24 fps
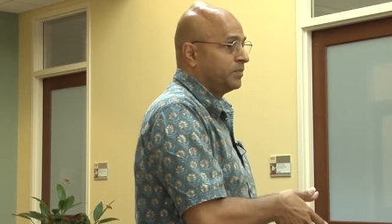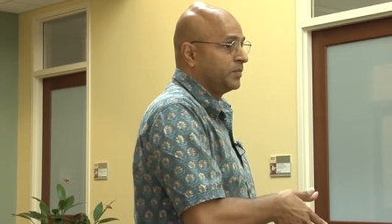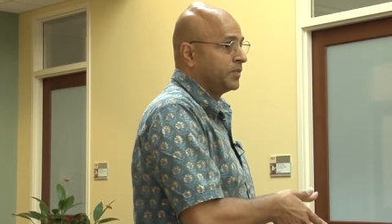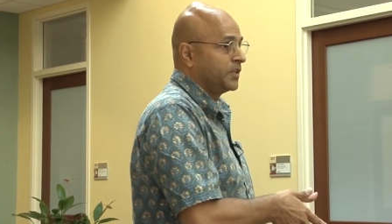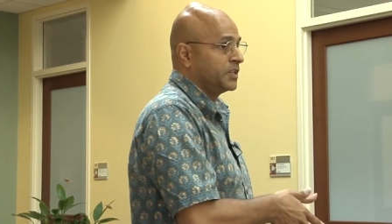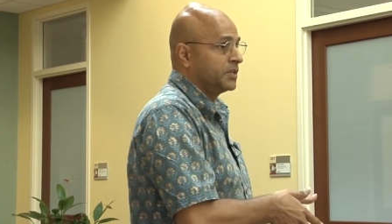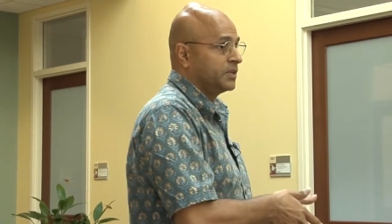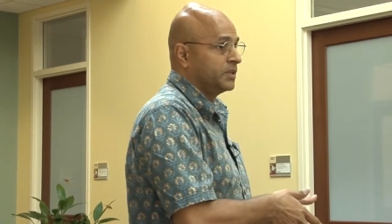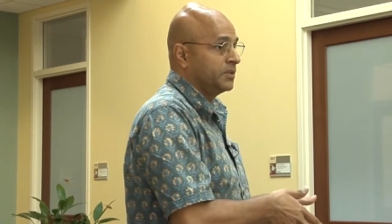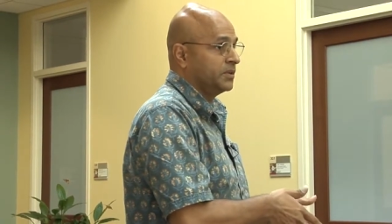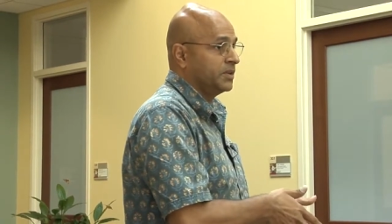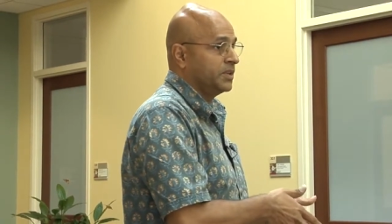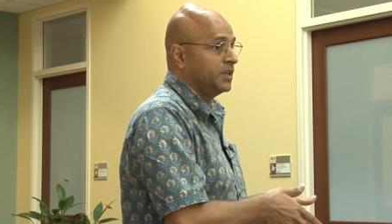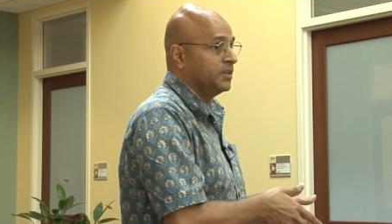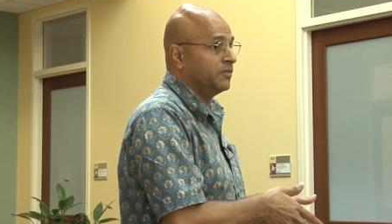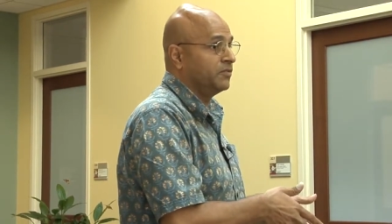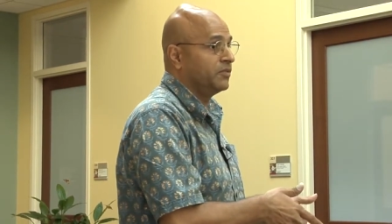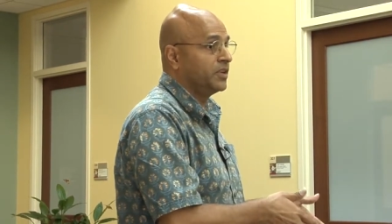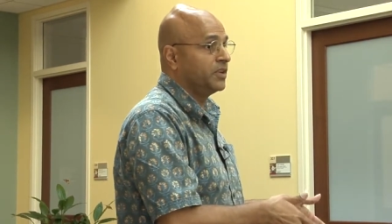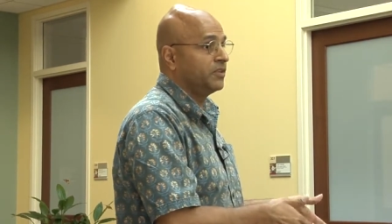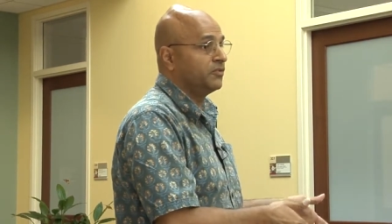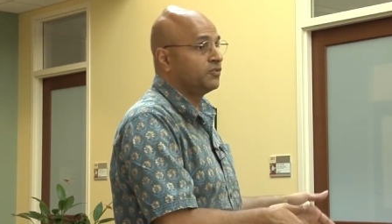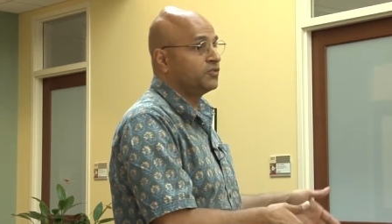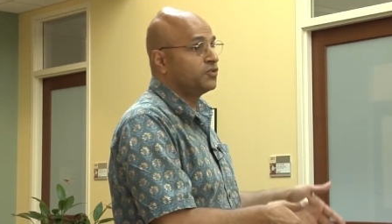So
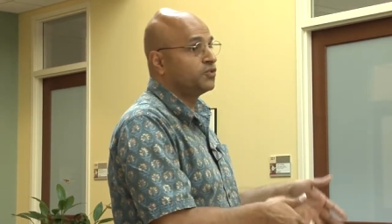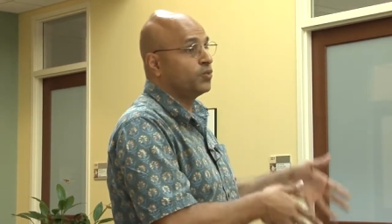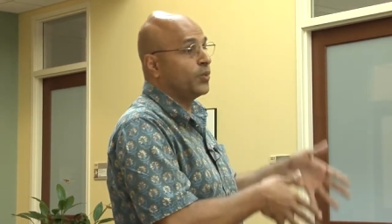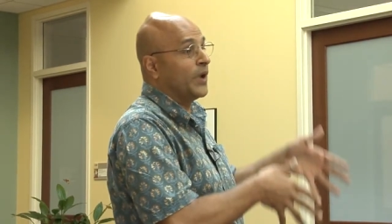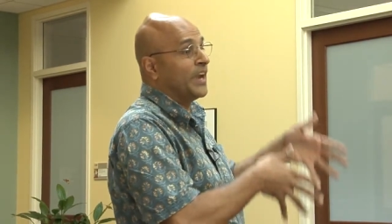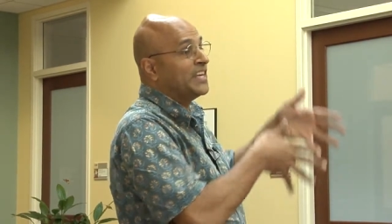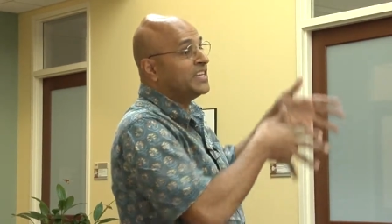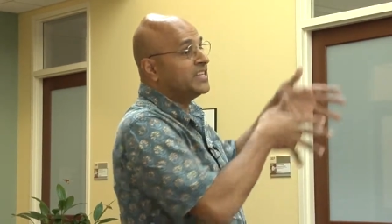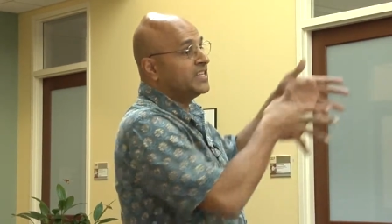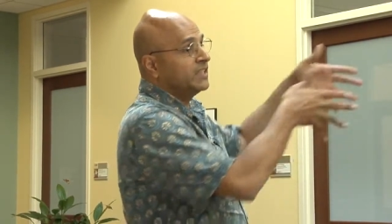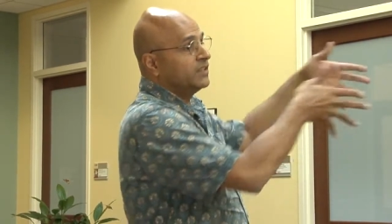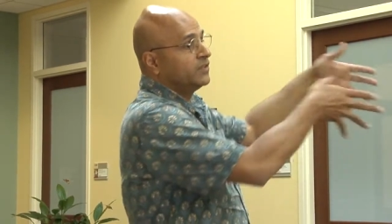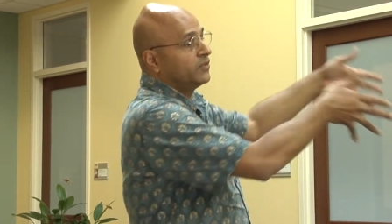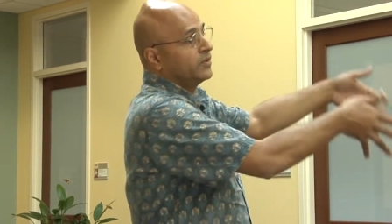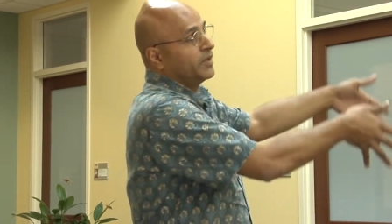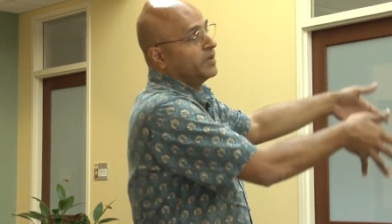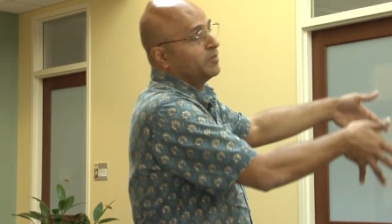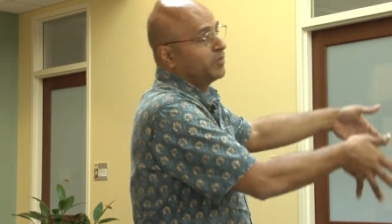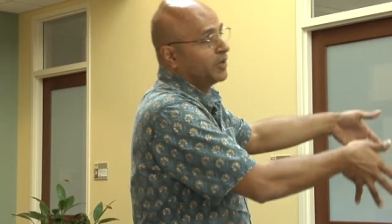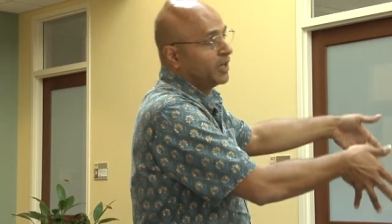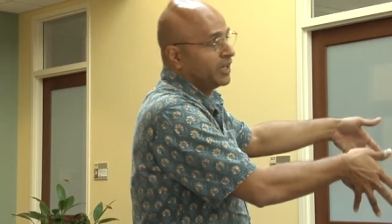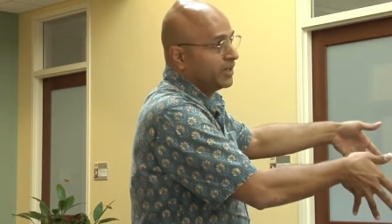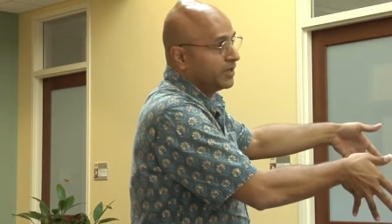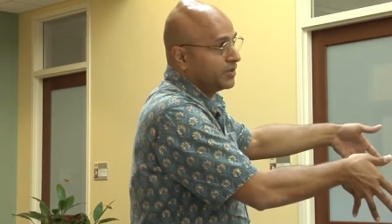even if 23
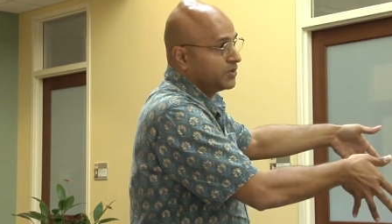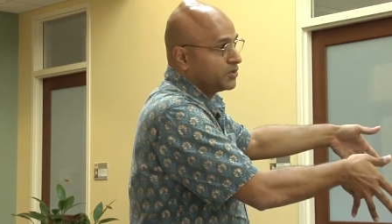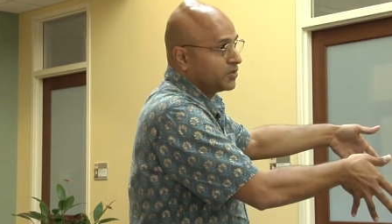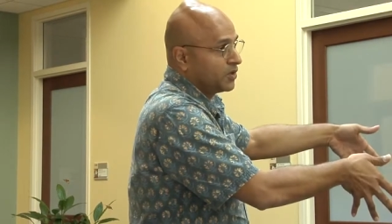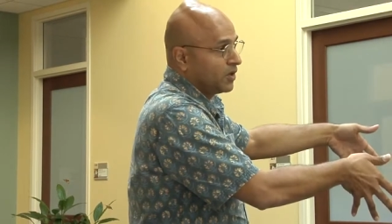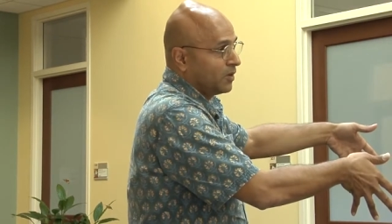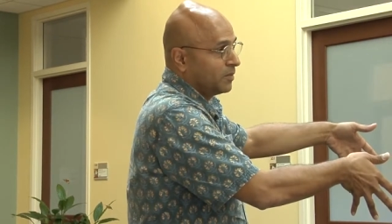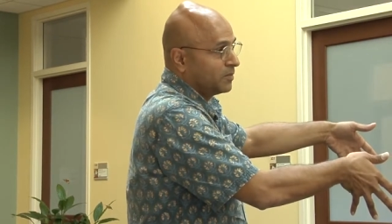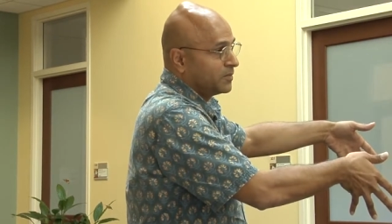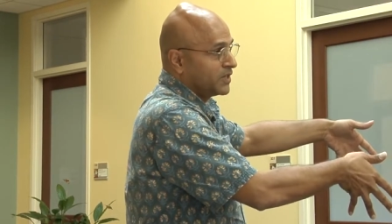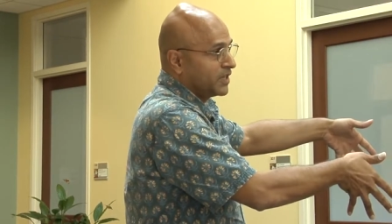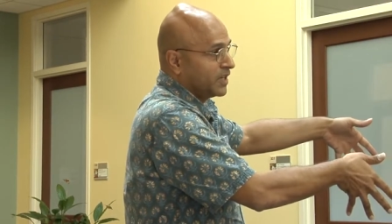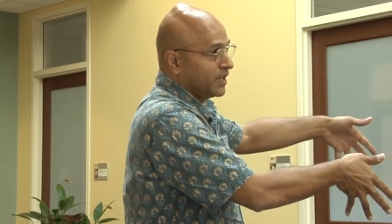million jobs